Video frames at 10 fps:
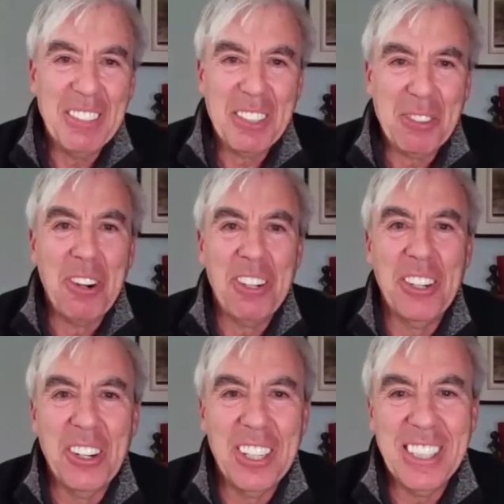it was
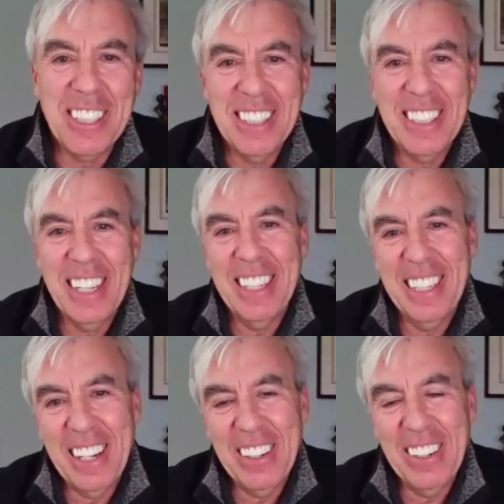quarter horses
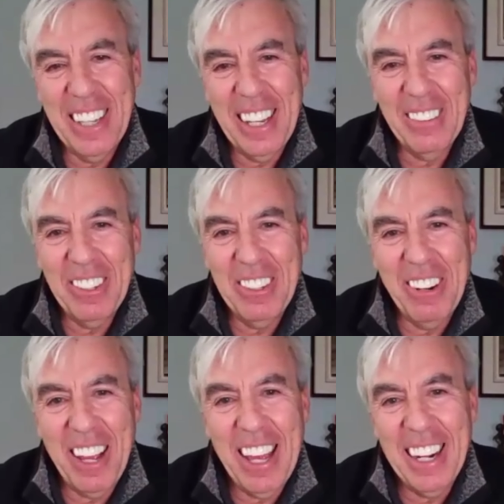that we
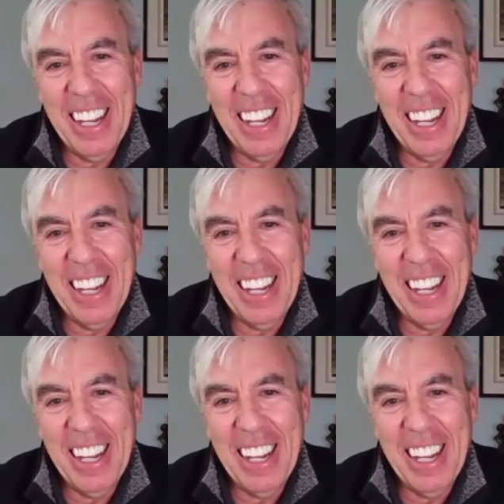ran,